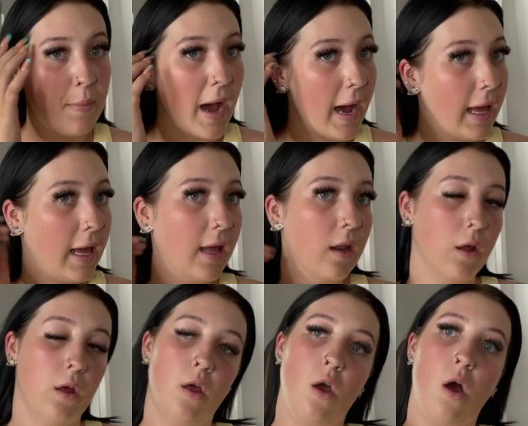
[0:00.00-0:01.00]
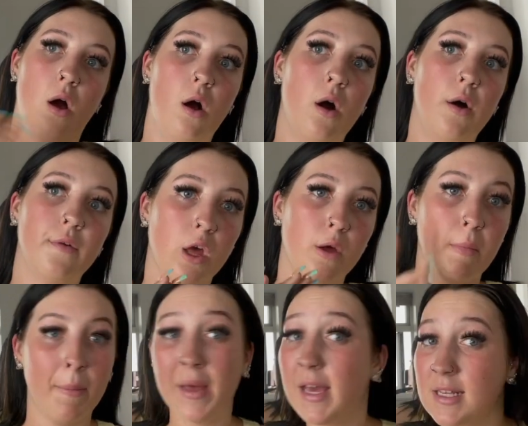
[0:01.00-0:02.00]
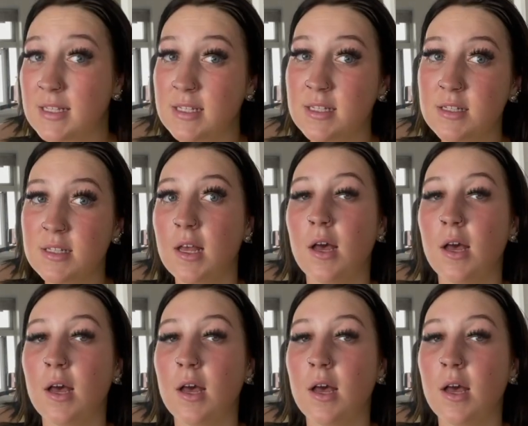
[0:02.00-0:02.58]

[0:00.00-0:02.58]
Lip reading: pain of my piercings.